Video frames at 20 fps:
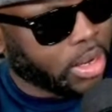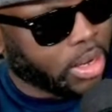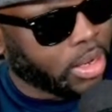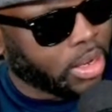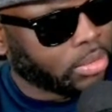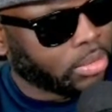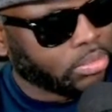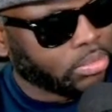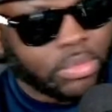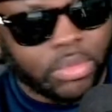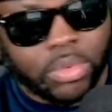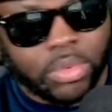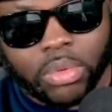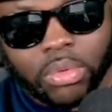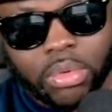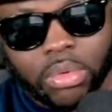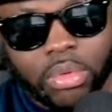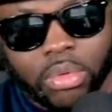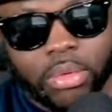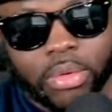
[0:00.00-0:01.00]
my eyes
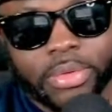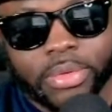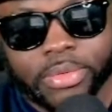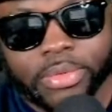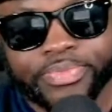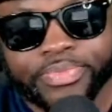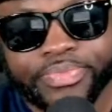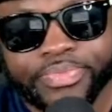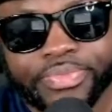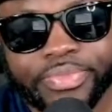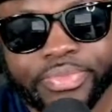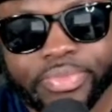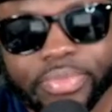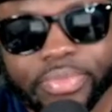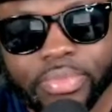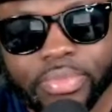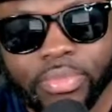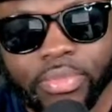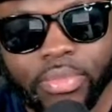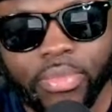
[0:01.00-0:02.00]
is
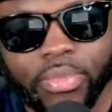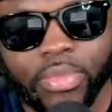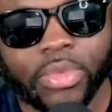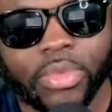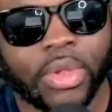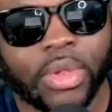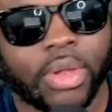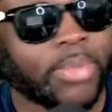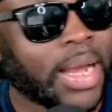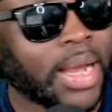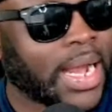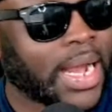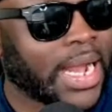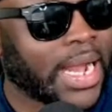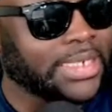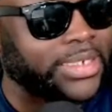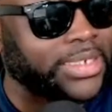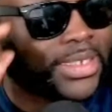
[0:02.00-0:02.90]
my eyes is really.